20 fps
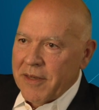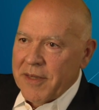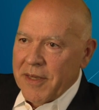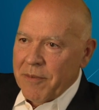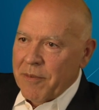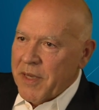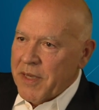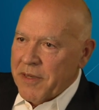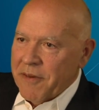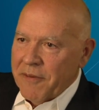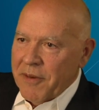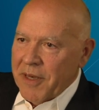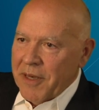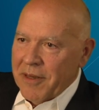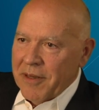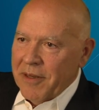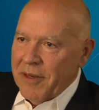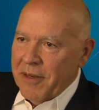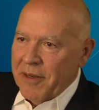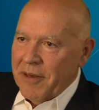ten makes it very
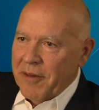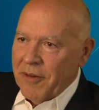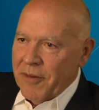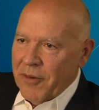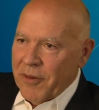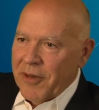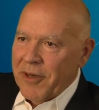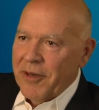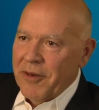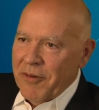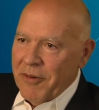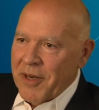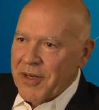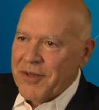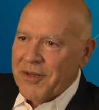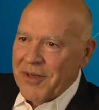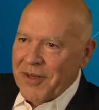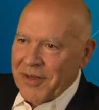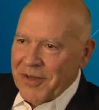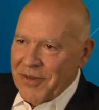clear. Authority,
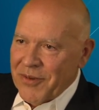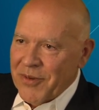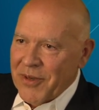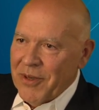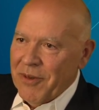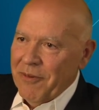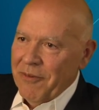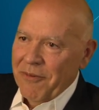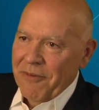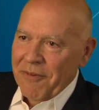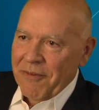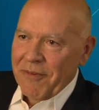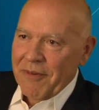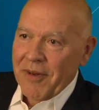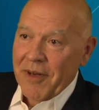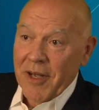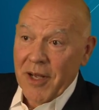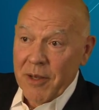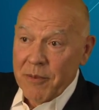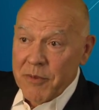direction, and control
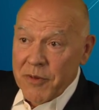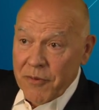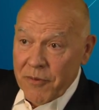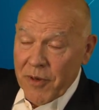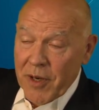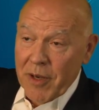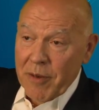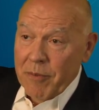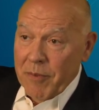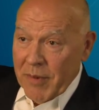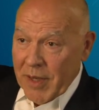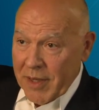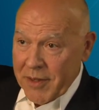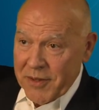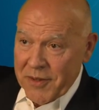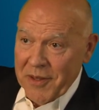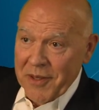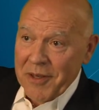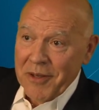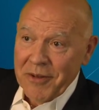comes from a
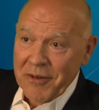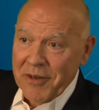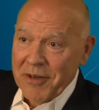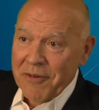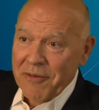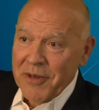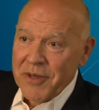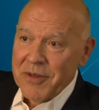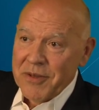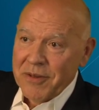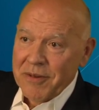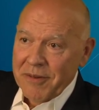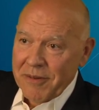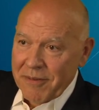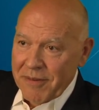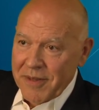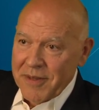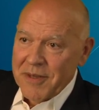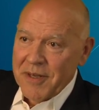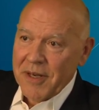singular individual,
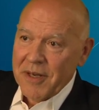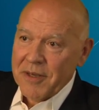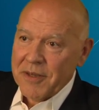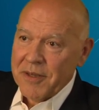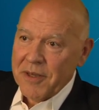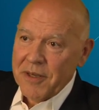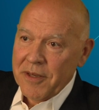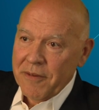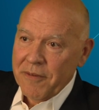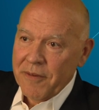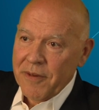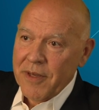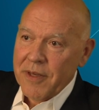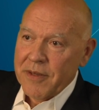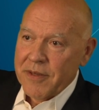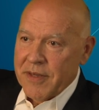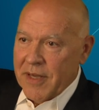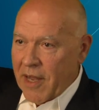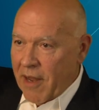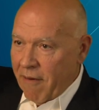the Secretary of
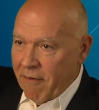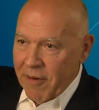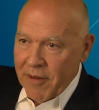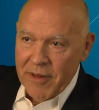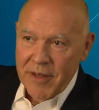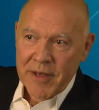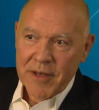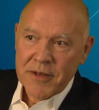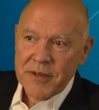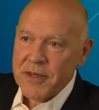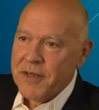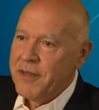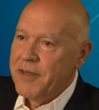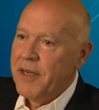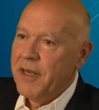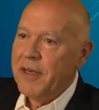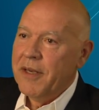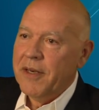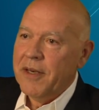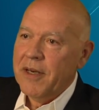Defense. Everything else is
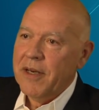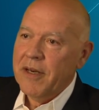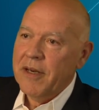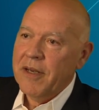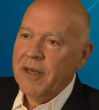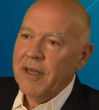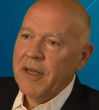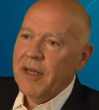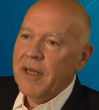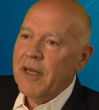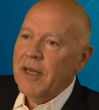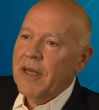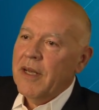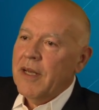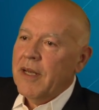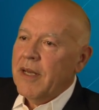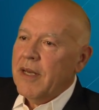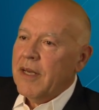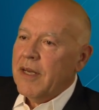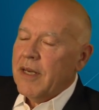secondary.
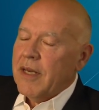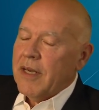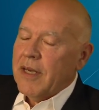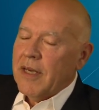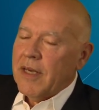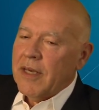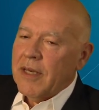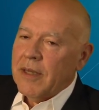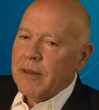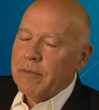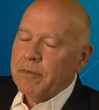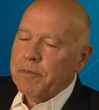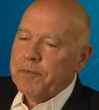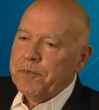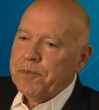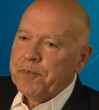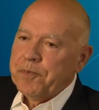Um,